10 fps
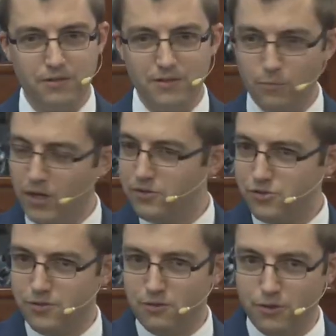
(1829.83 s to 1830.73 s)
And then while
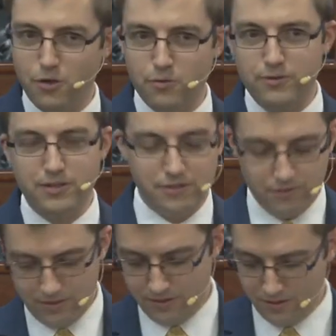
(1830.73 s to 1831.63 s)
you're alone, then you
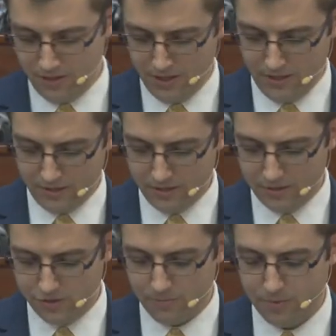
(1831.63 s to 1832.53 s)
can get
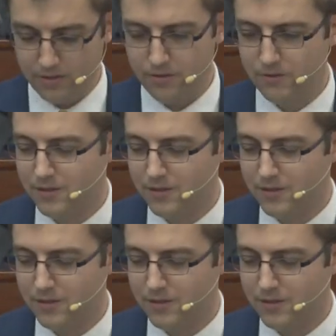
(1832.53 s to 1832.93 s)
the jump on her.